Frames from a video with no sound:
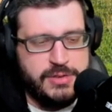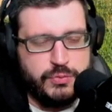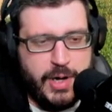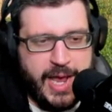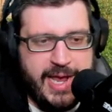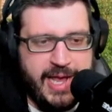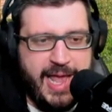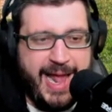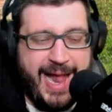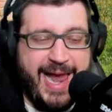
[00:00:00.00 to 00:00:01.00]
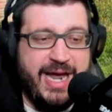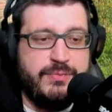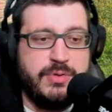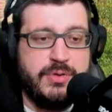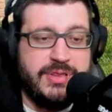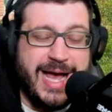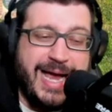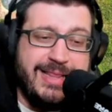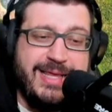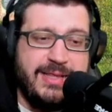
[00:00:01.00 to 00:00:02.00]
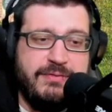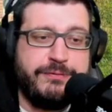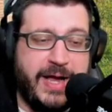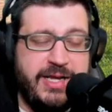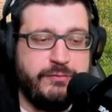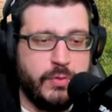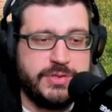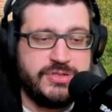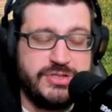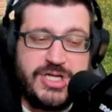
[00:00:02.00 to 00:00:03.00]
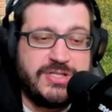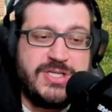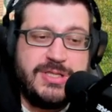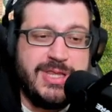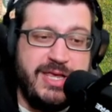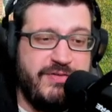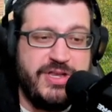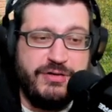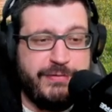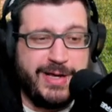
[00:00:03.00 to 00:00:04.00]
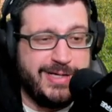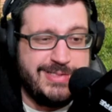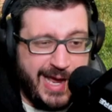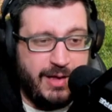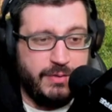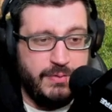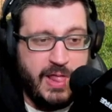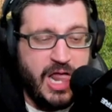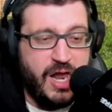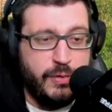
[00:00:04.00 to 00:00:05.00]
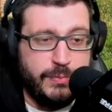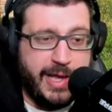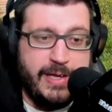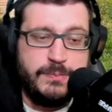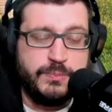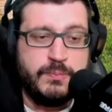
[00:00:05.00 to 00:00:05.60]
right? And the highly elite fighting force doesn't live in your fucking town, right?